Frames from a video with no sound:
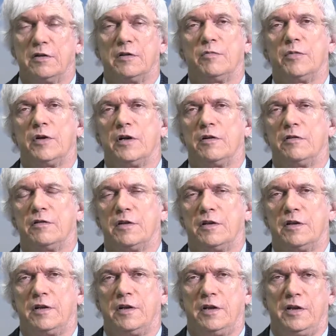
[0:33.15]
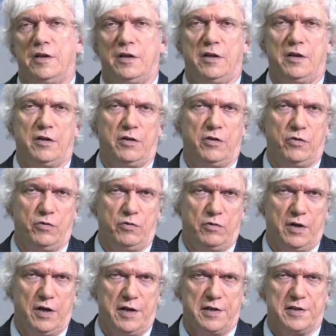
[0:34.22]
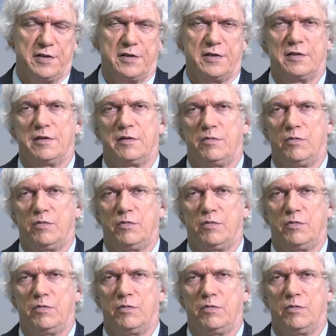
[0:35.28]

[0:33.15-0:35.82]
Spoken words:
about the US